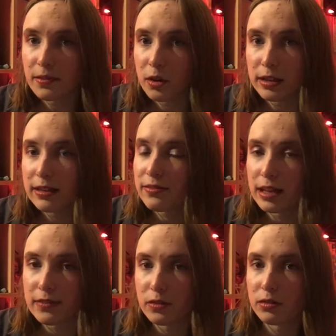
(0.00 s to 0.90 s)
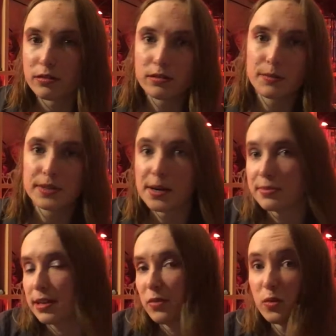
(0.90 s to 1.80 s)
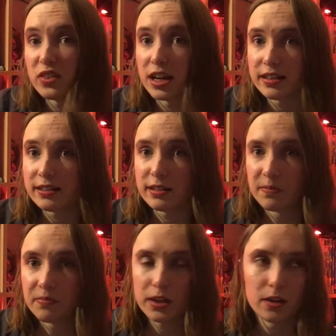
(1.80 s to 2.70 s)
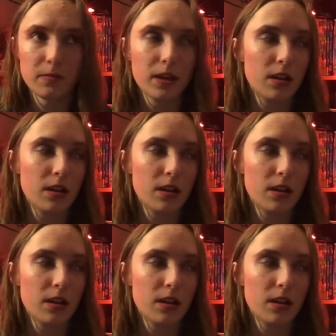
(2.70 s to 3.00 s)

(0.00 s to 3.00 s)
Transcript: All these flavors, sometimes covered with nuts, you know.